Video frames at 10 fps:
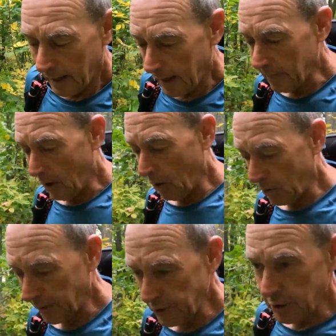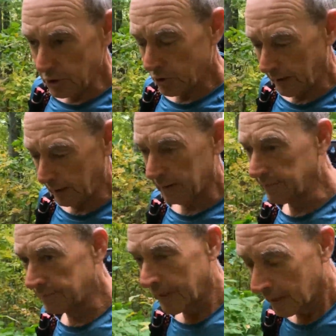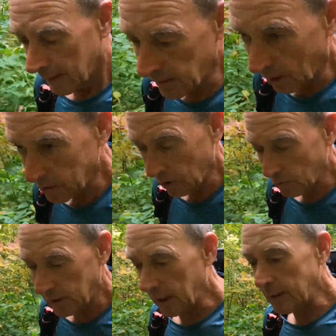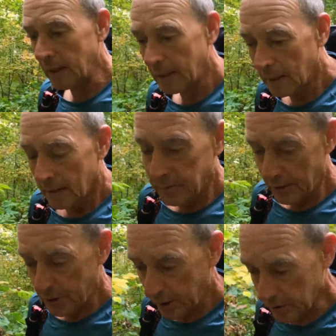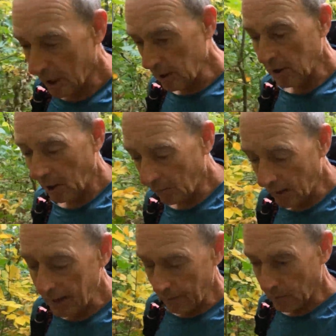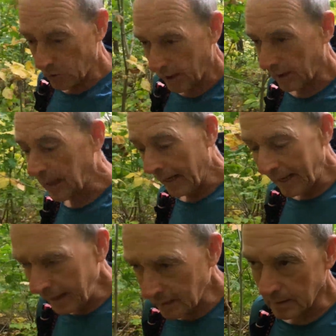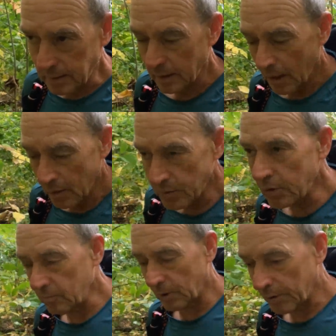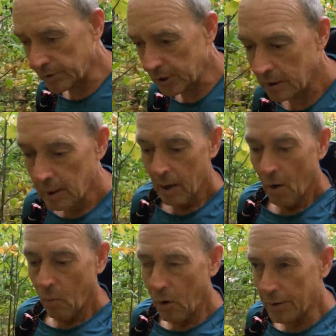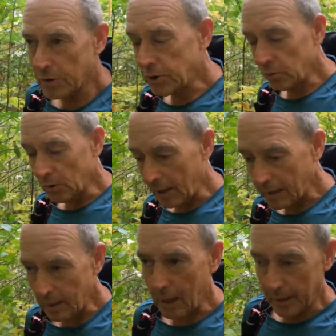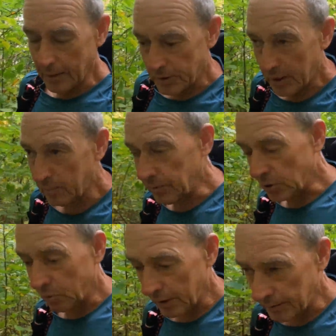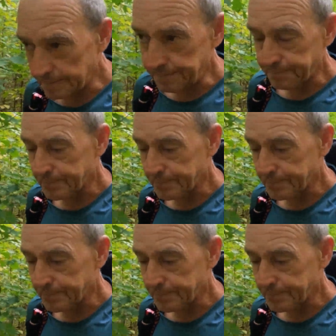Oak Ridges Trail. It also did this year's Colorado Trail, and numerous 1- and 2-night hikes in between.